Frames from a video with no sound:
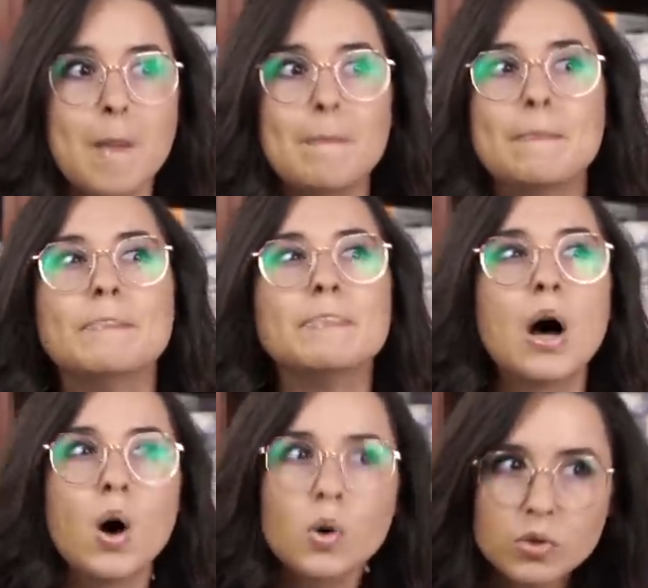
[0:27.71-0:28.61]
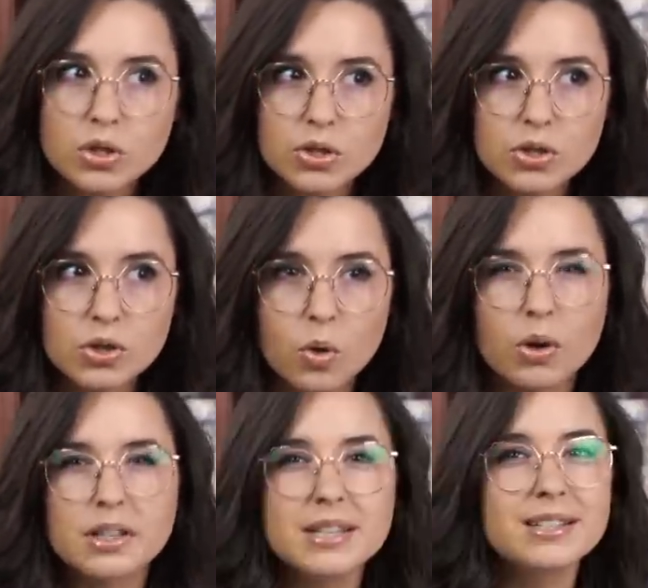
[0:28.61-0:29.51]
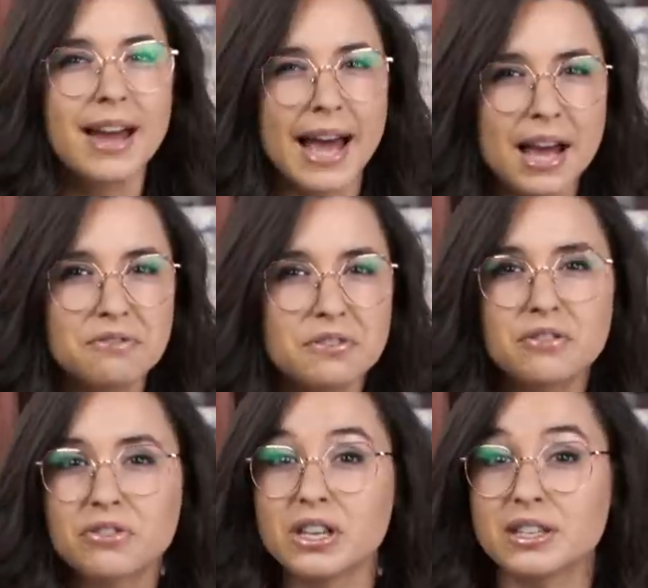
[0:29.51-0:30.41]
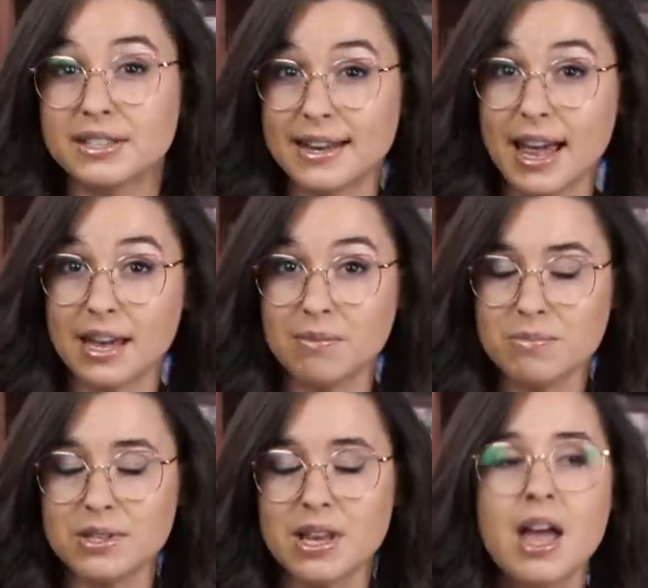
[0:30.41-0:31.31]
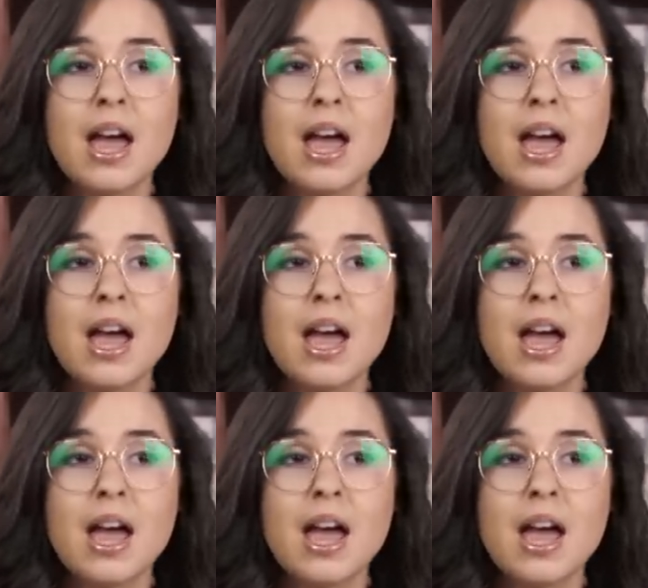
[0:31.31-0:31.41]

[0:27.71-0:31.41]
most or at least half of these names.